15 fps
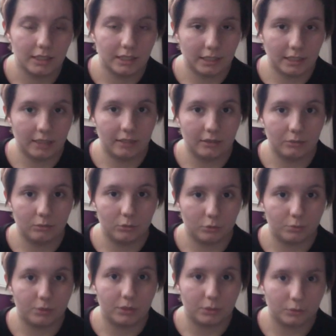it would
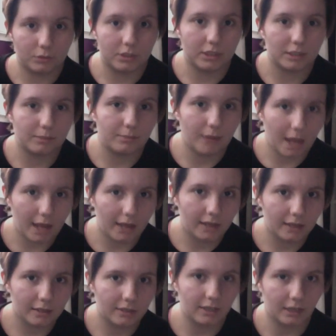be causing the
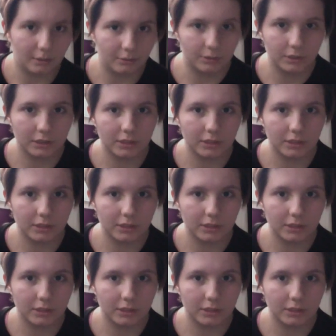pain and how